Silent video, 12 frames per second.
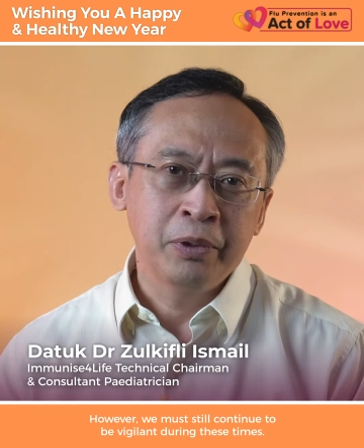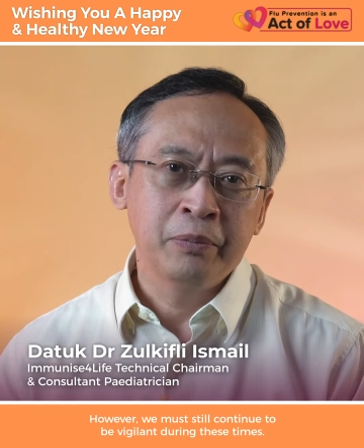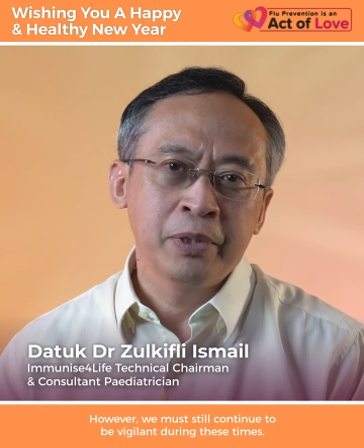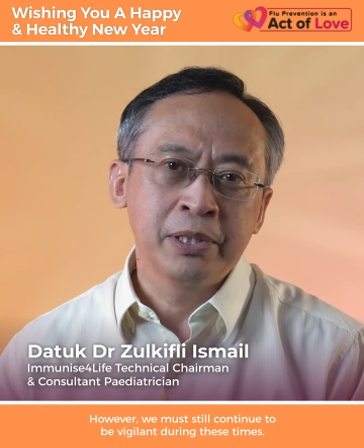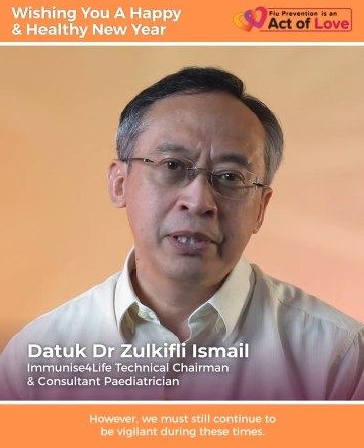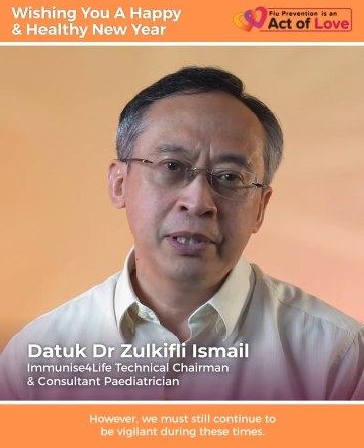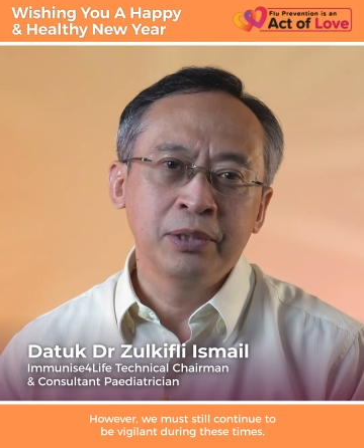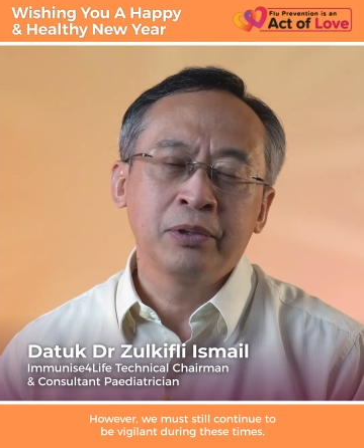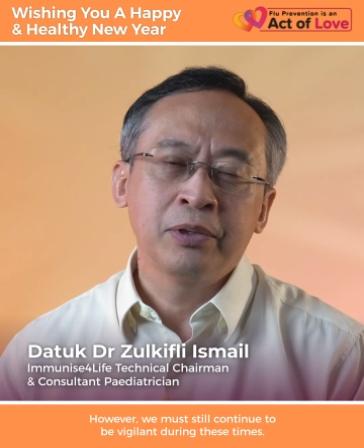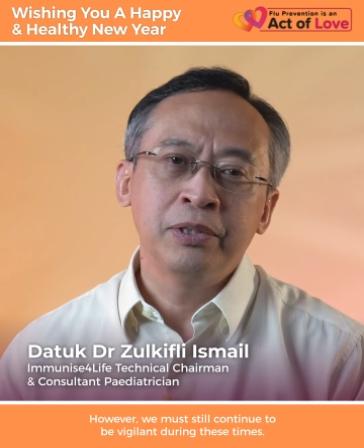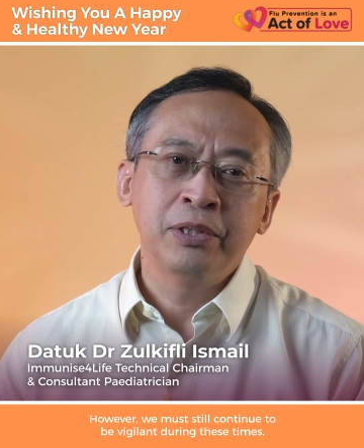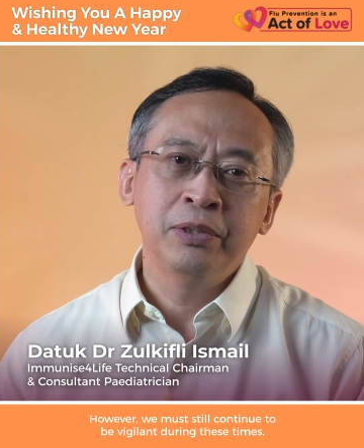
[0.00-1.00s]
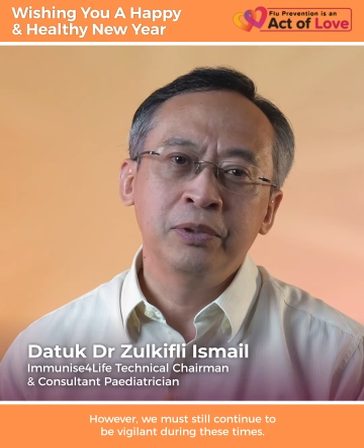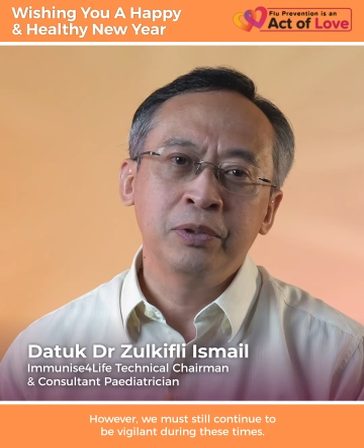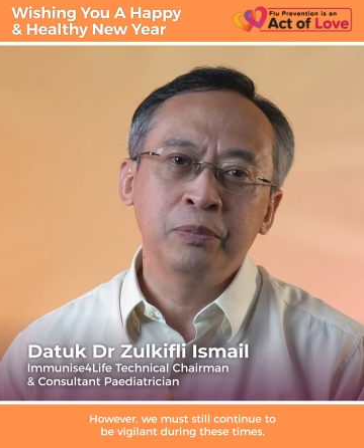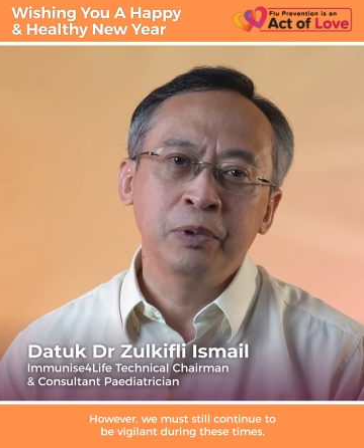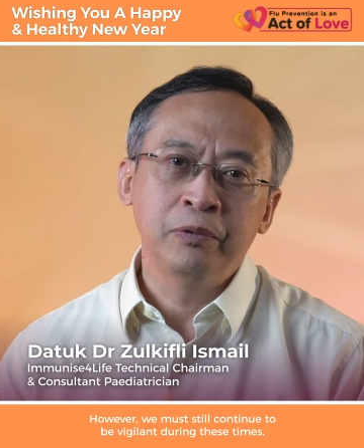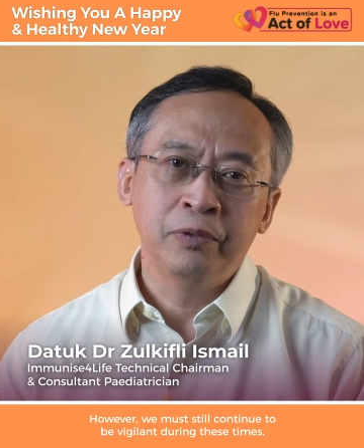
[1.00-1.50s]
we must still continue
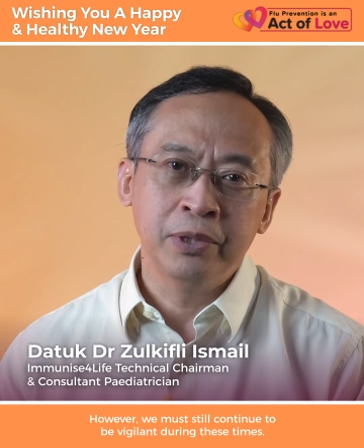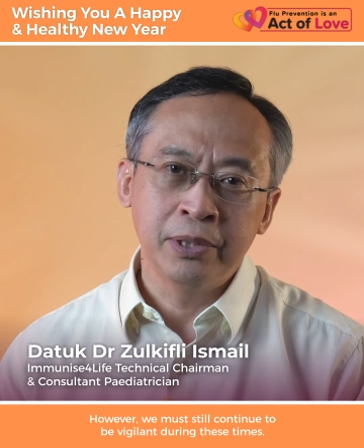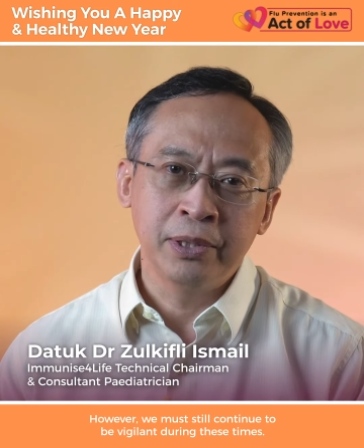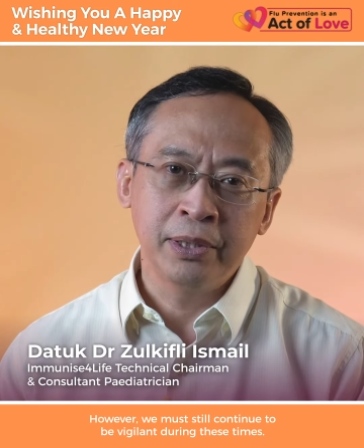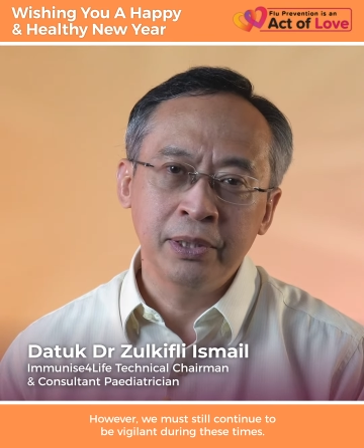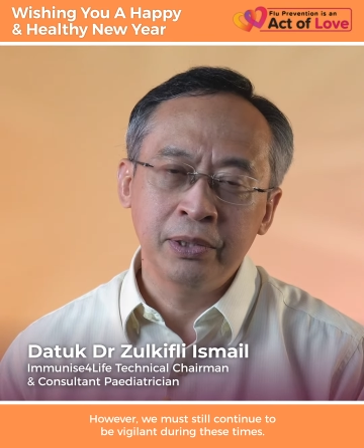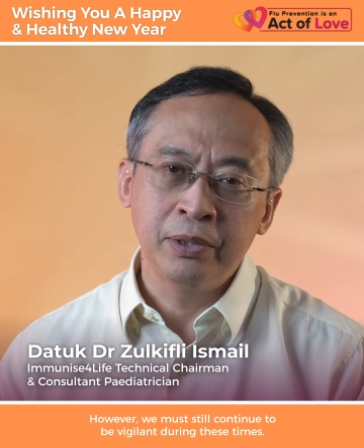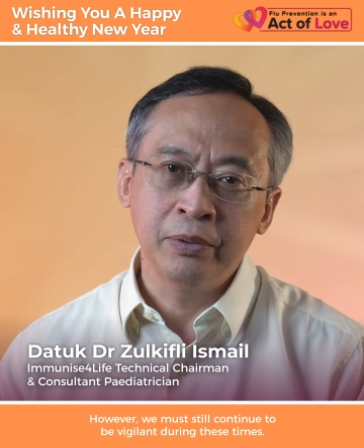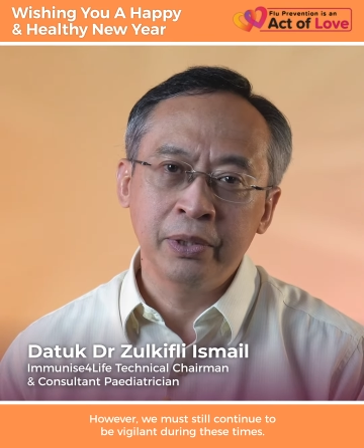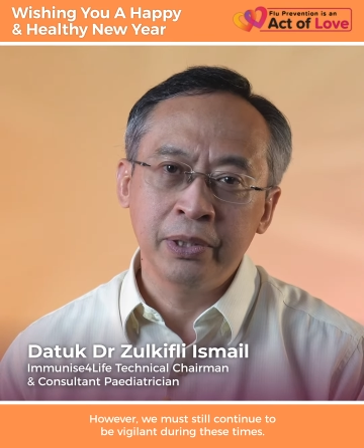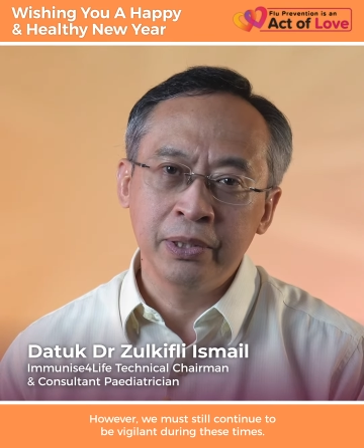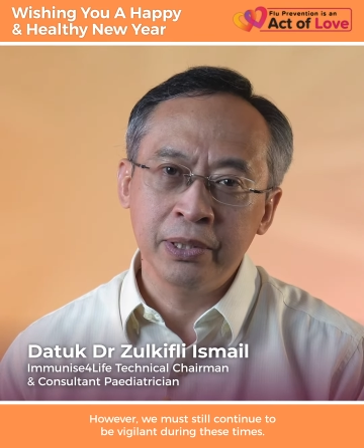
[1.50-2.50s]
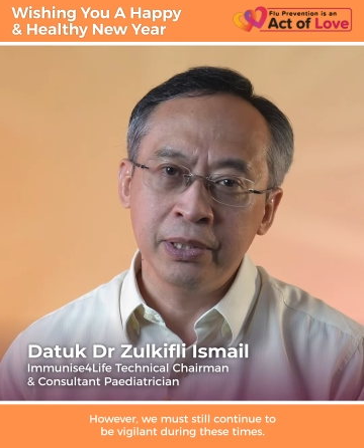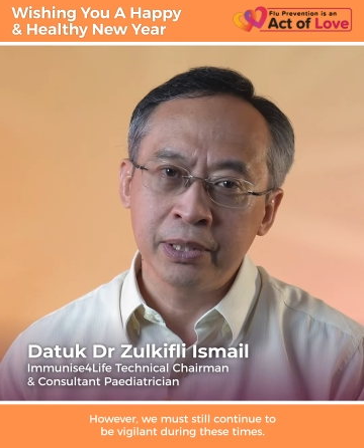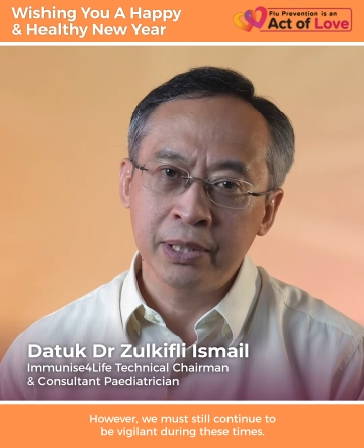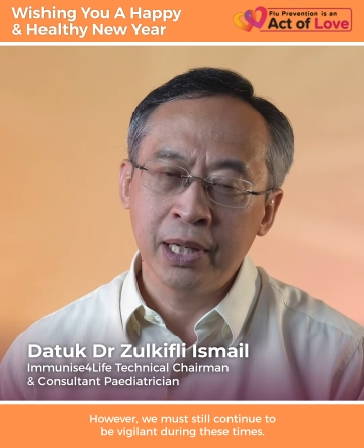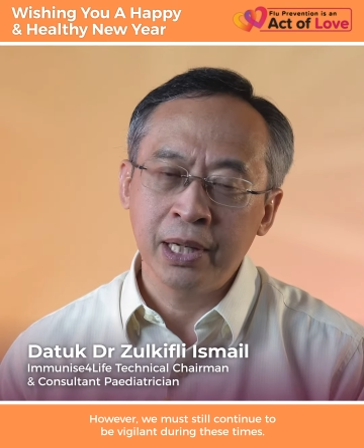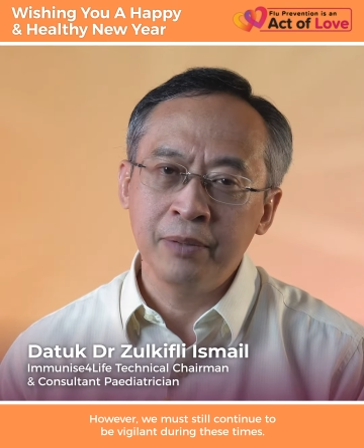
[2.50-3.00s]
to be vigilant during these
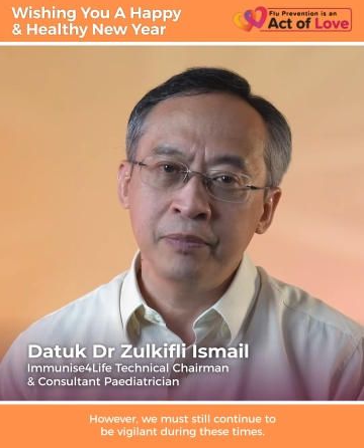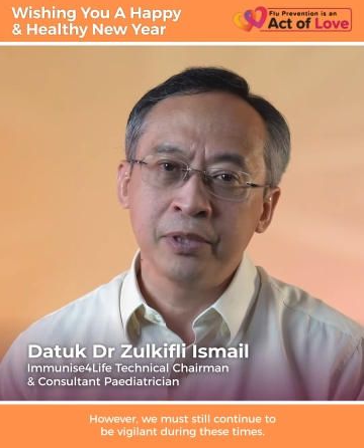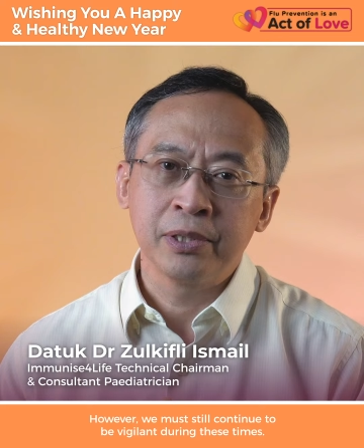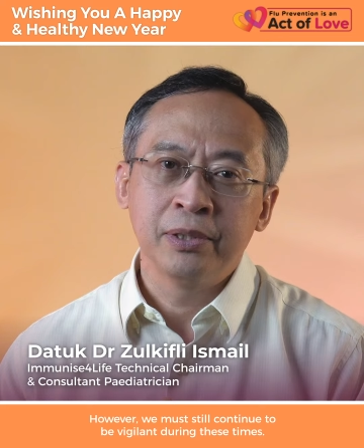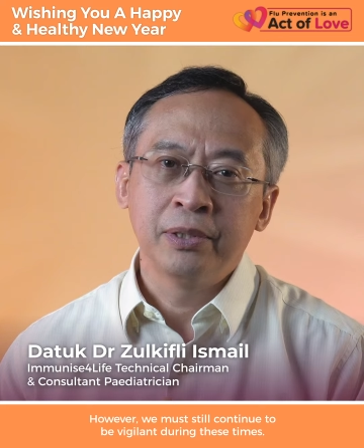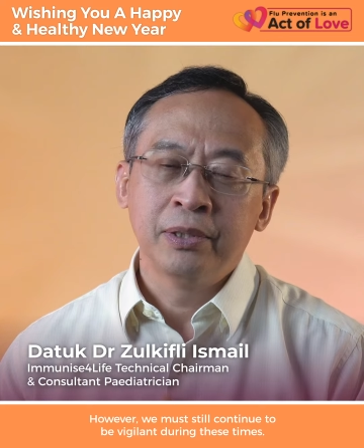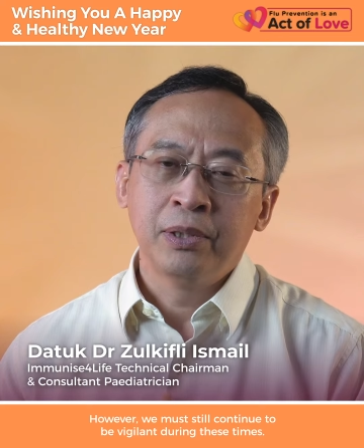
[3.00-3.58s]
times,